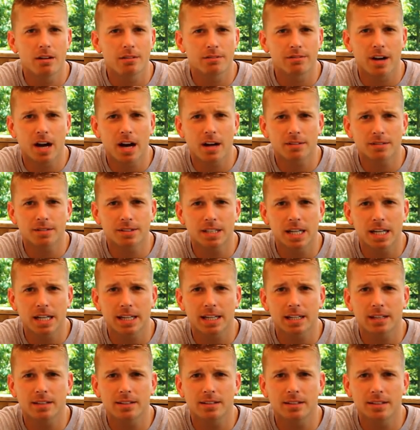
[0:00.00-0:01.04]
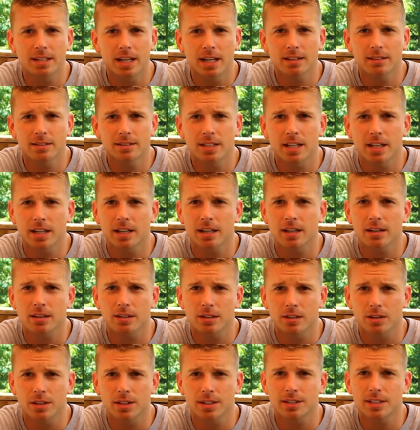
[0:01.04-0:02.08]
5 second, 10 second,
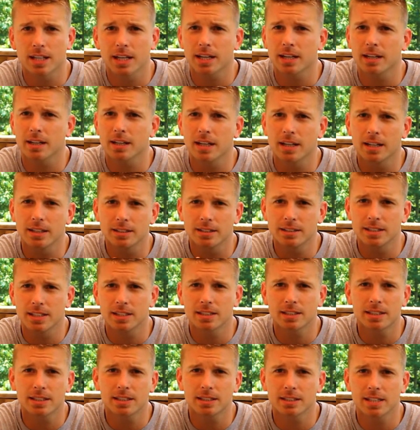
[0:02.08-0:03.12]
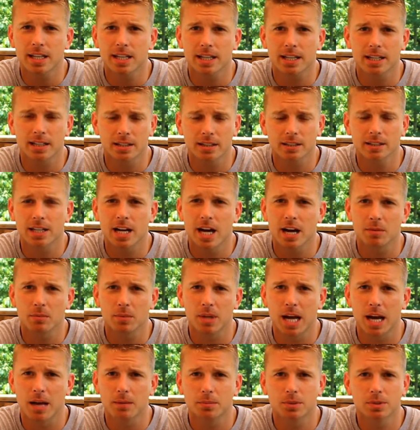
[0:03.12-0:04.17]
30 second, and 60 second time
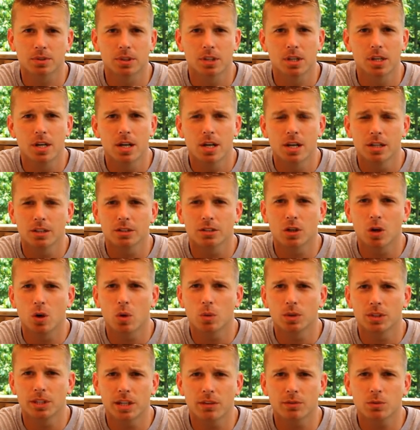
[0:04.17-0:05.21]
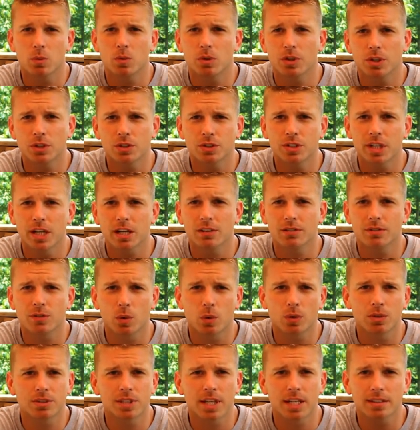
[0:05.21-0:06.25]
lapse. So whichever one you set it
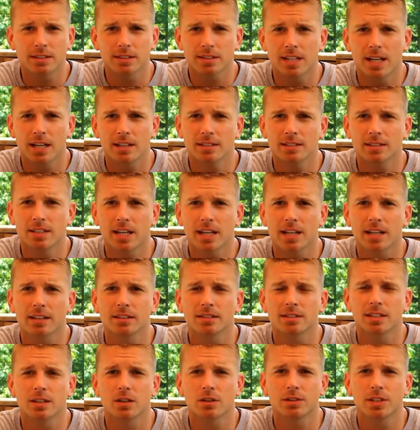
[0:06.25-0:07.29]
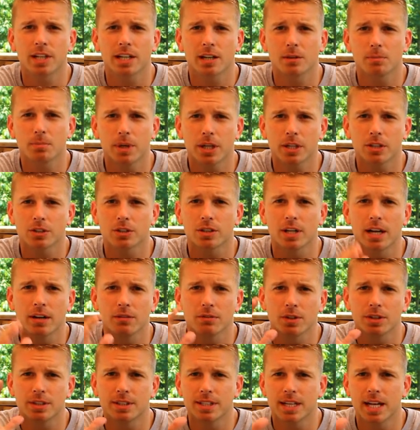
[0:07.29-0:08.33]
for, say it's 10 seconds, it'll take a picture
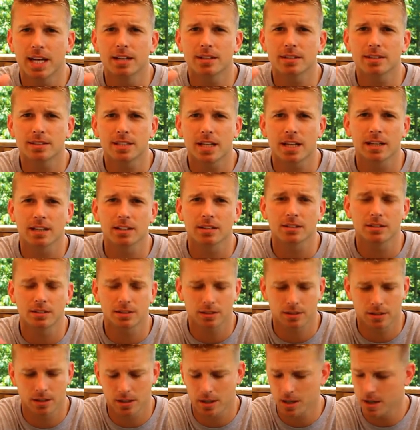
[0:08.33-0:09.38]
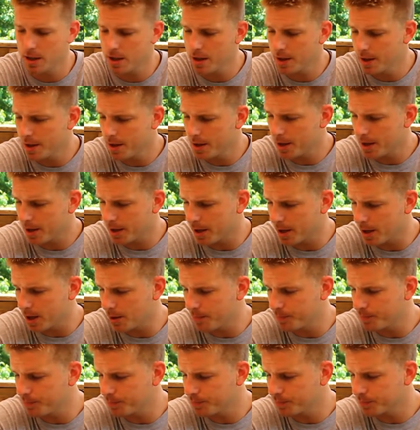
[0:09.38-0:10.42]
every 10 seconds.
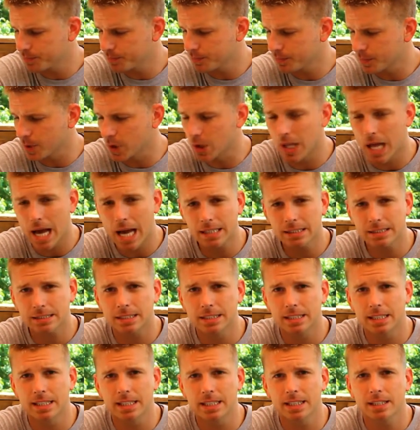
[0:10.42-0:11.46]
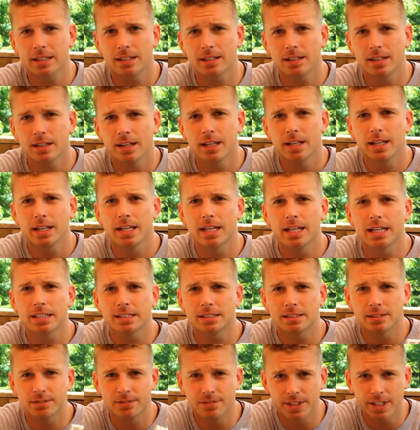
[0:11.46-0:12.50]
The last thing
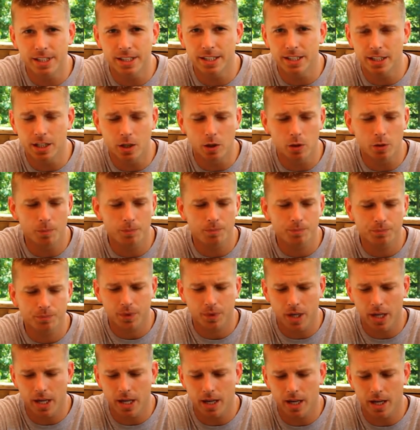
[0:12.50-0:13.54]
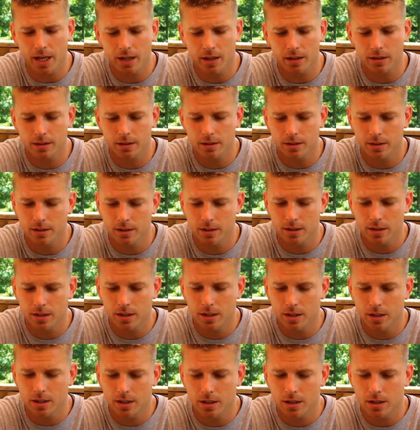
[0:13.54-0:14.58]
is the video, and
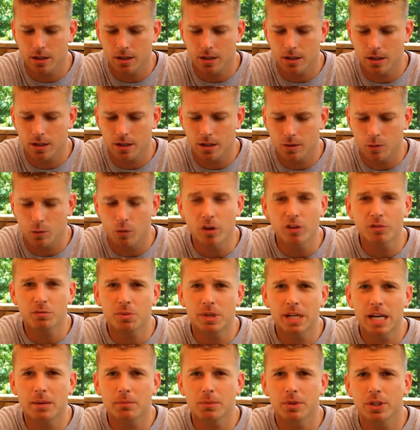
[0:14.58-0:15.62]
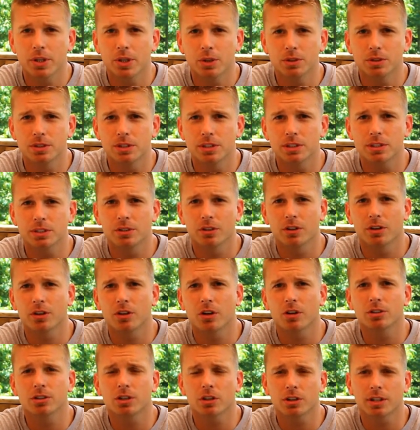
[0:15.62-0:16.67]
we've been able to use this
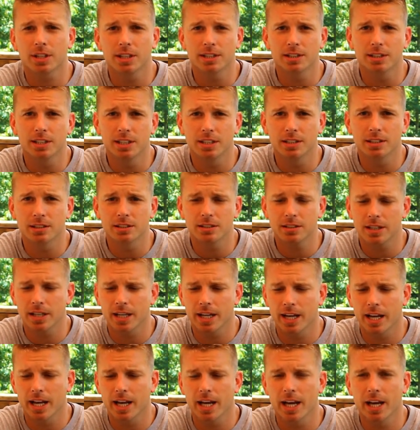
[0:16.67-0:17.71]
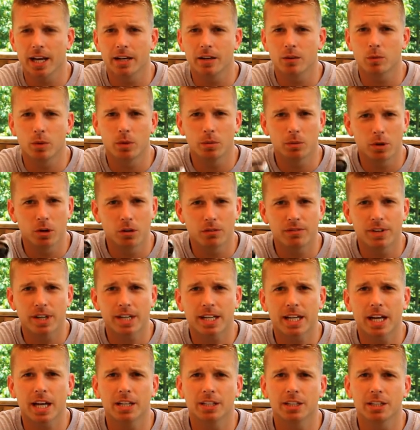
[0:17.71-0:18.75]
during our turkey season, and we went on
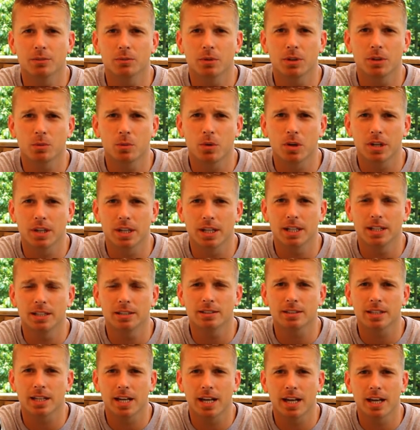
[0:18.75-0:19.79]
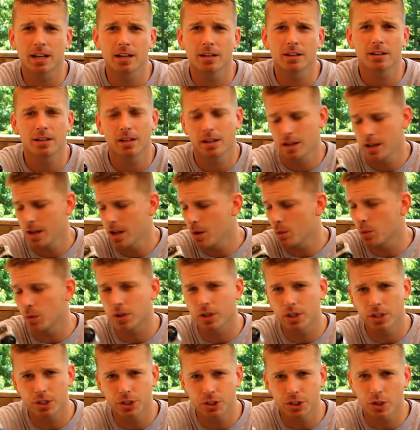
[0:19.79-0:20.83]
vacation with one of these, and we're
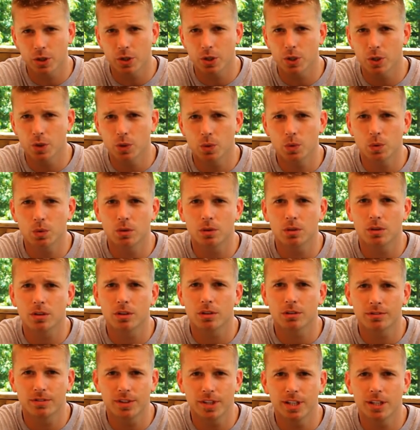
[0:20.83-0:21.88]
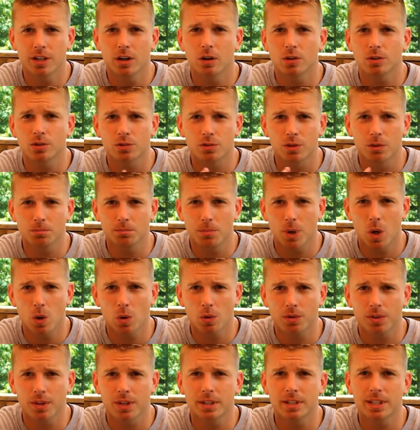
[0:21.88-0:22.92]
going to show you the videos from
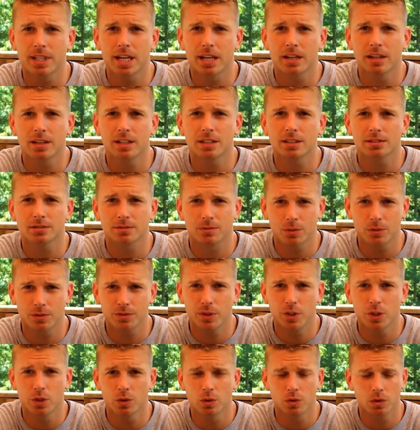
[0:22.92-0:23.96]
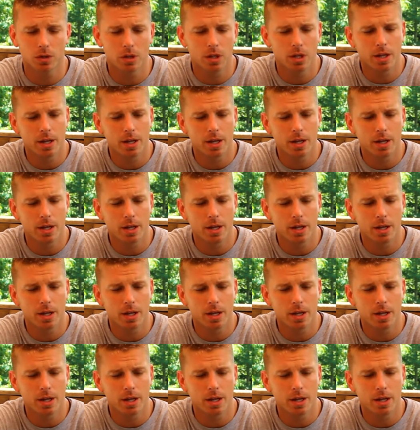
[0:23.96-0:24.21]
both at the end of this review.